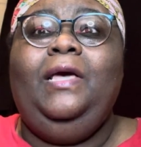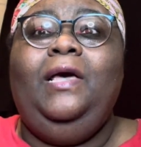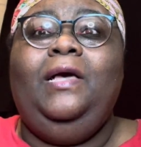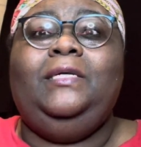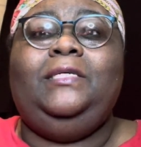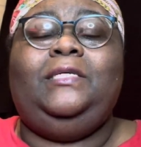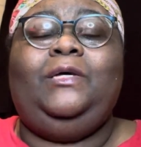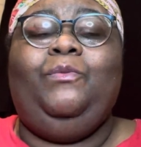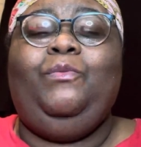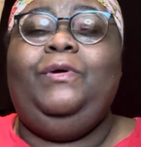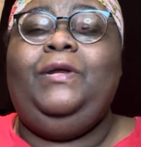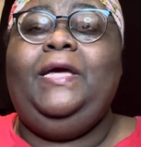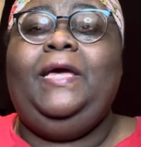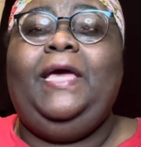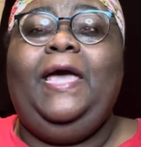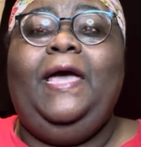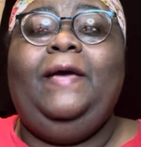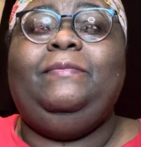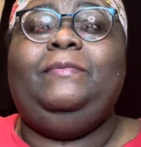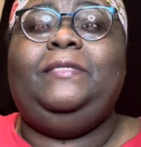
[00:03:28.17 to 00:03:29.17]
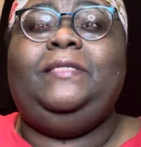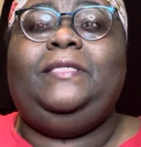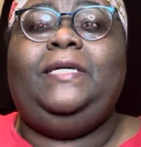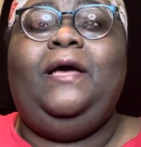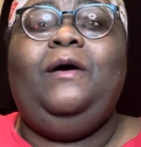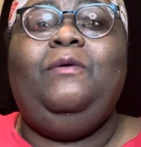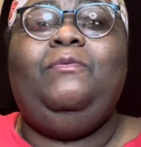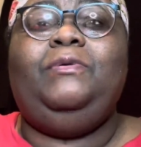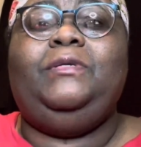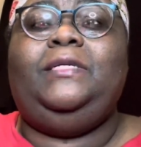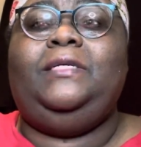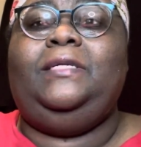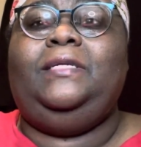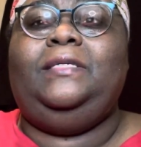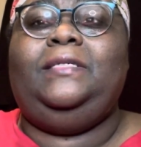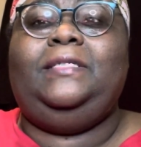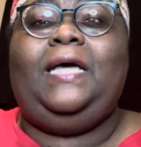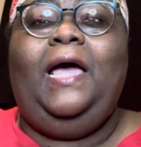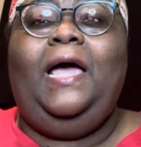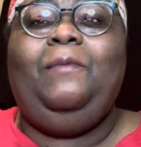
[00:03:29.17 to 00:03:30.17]
So when He came to town with the
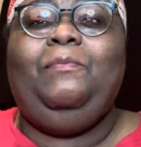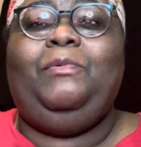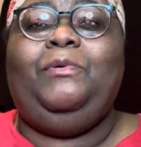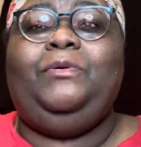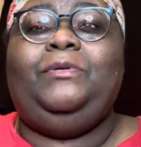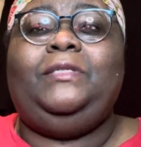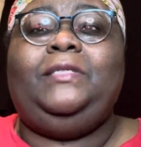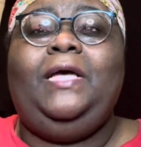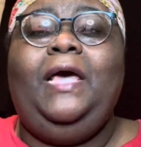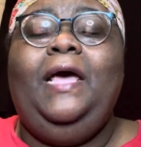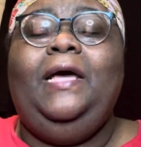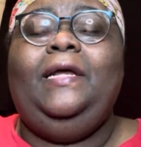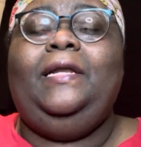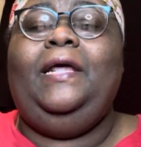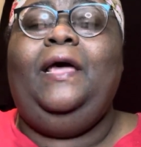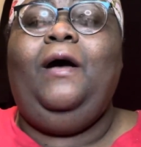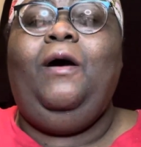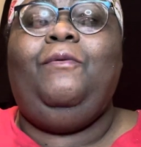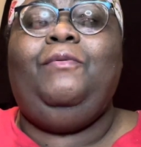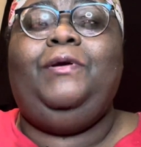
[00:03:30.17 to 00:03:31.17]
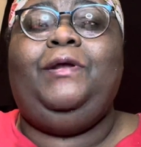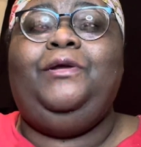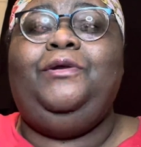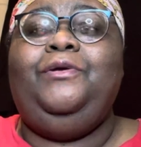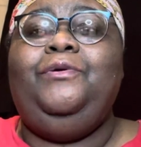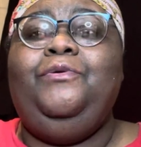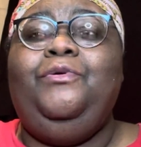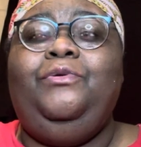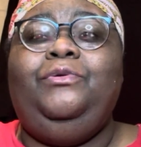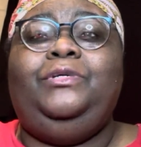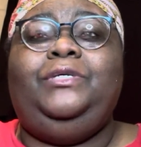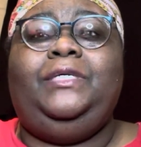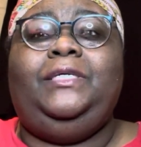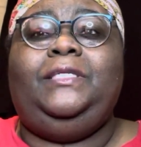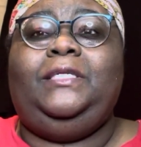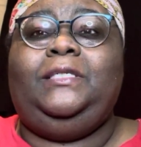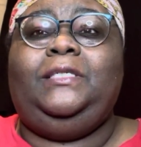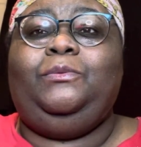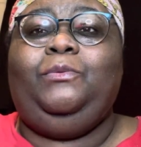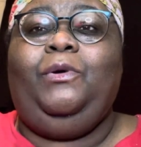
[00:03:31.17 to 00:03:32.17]
disciples, they already knew who
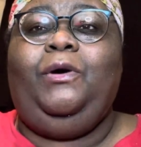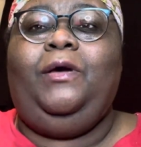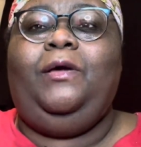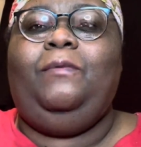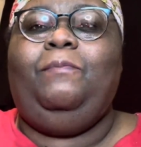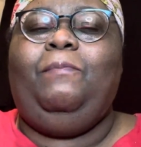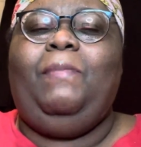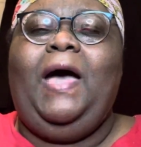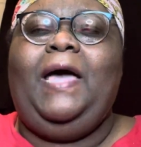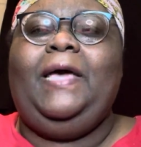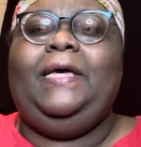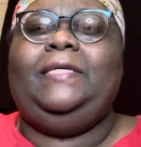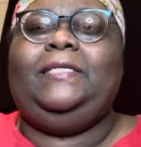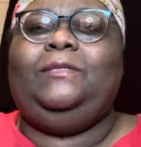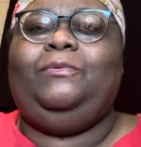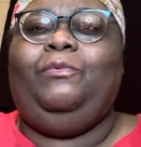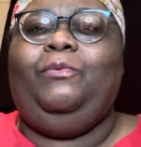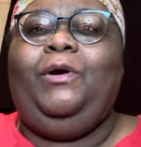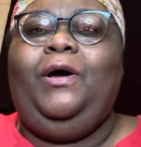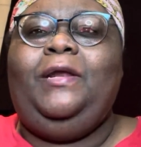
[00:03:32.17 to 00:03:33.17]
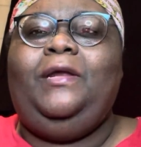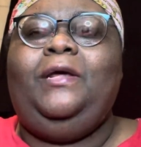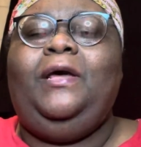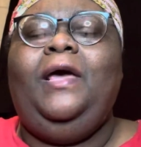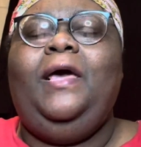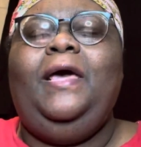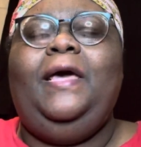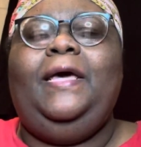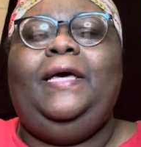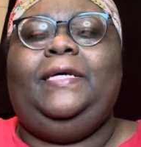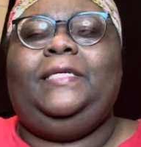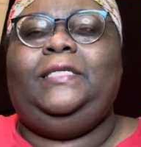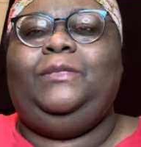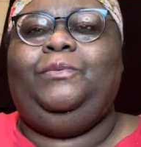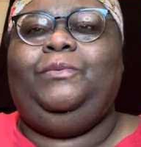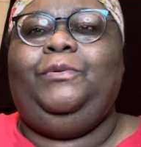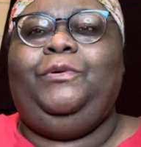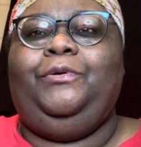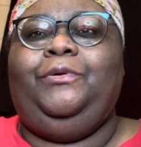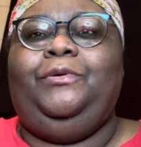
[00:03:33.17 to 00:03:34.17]
Jesus was by His what? His
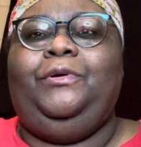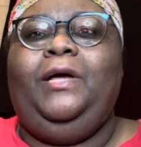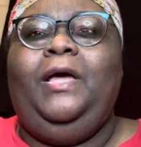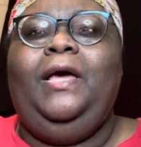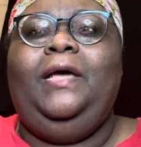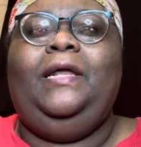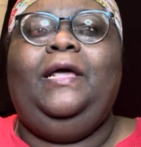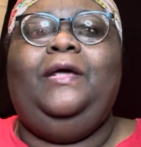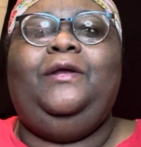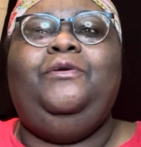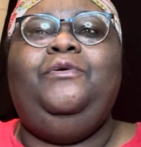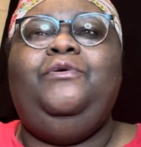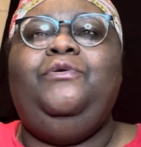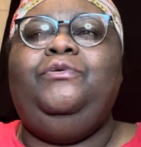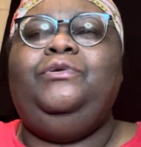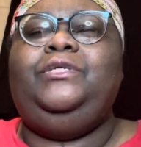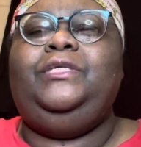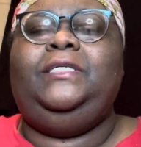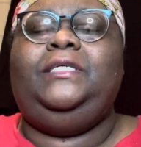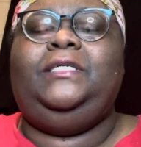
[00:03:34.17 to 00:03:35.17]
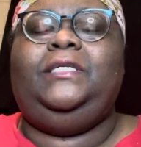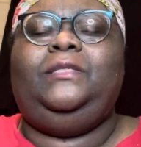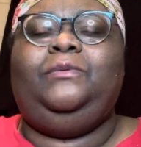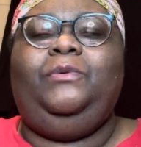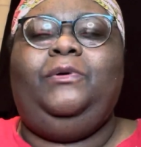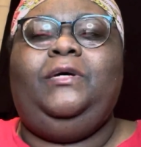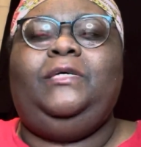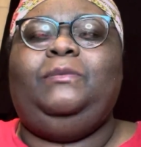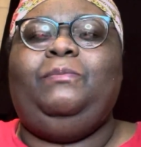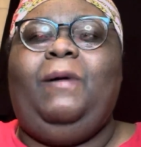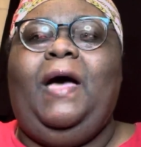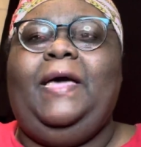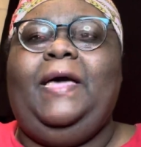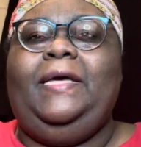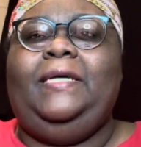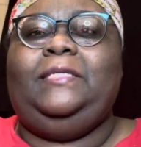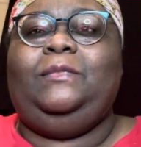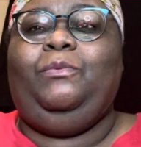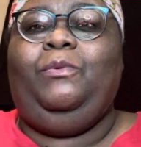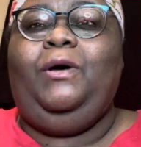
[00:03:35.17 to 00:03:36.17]
fruit. They knew who Jesus was by
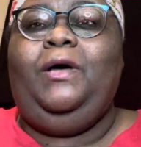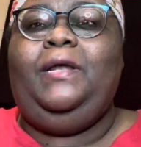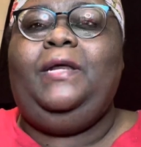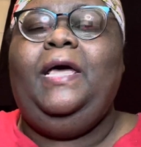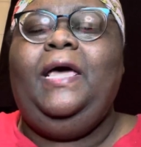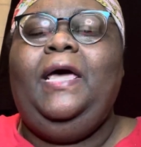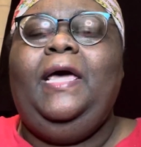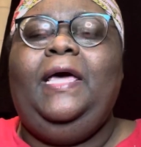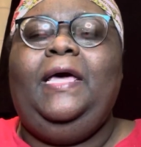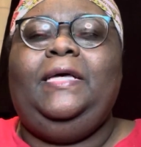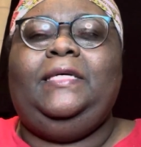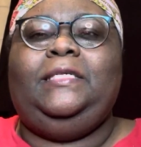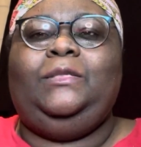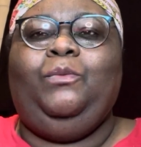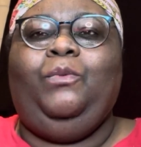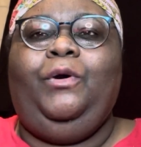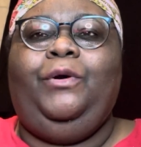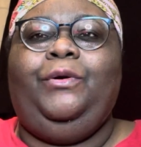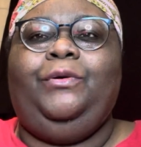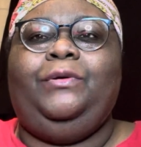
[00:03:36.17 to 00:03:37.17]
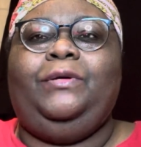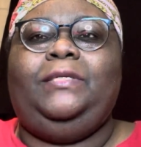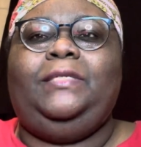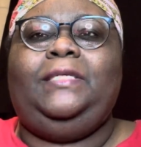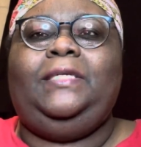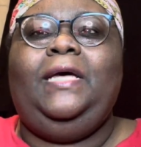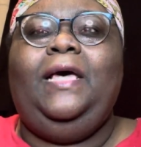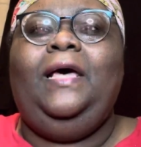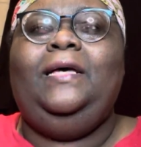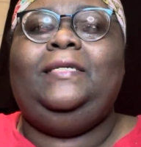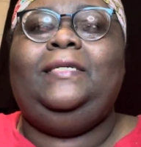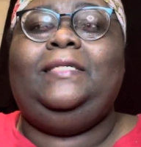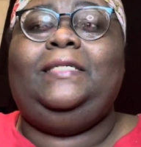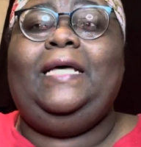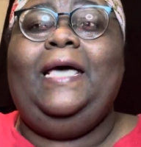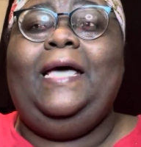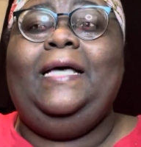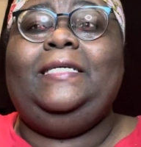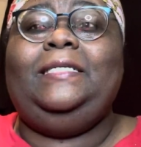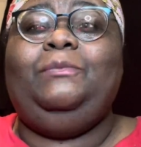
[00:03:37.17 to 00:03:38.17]
His what? His works.
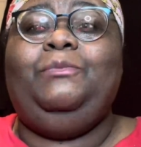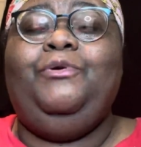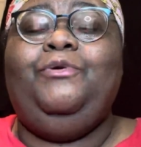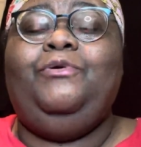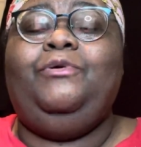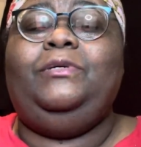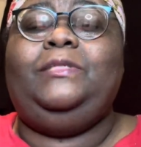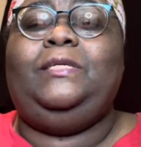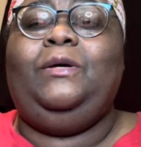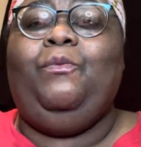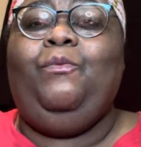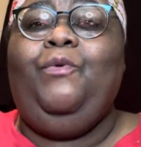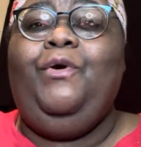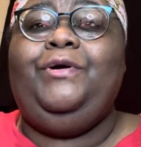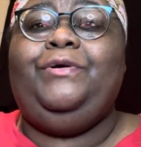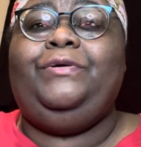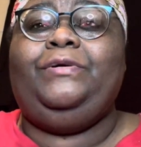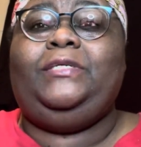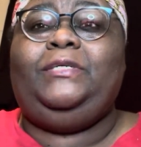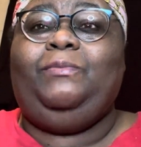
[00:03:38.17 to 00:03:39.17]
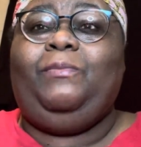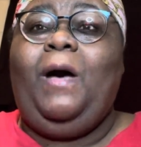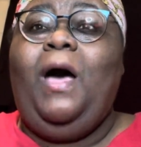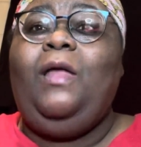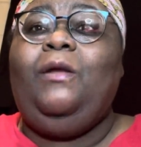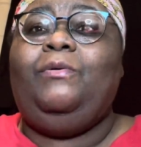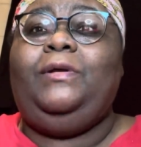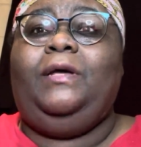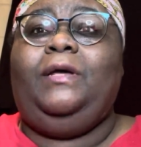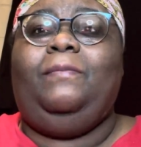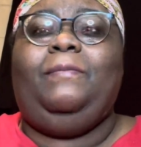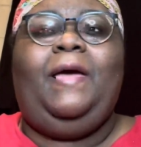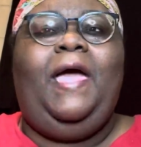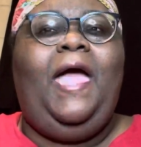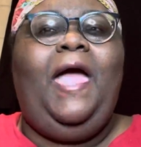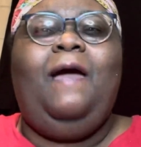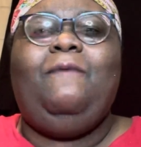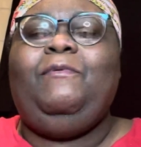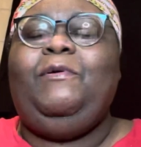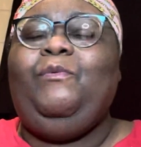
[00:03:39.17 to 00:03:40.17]
Signs, miracles, and wonders followed Him
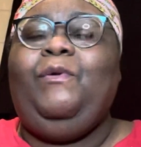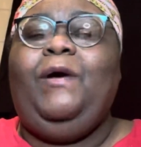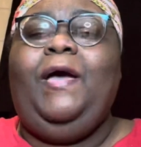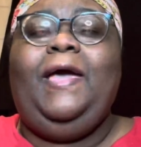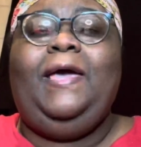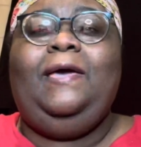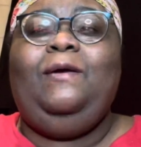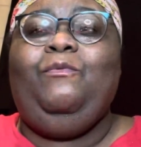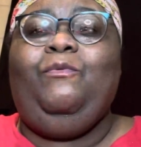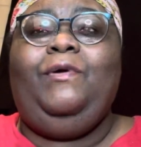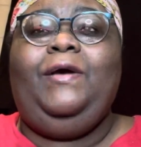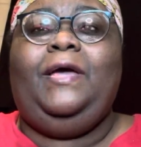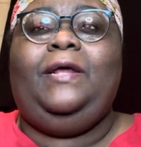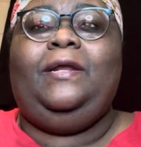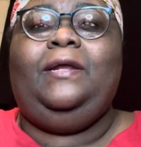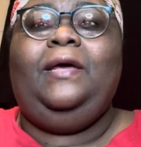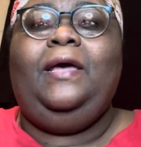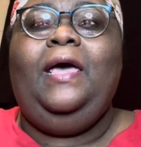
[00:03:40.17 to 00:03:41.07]
everywhere He went.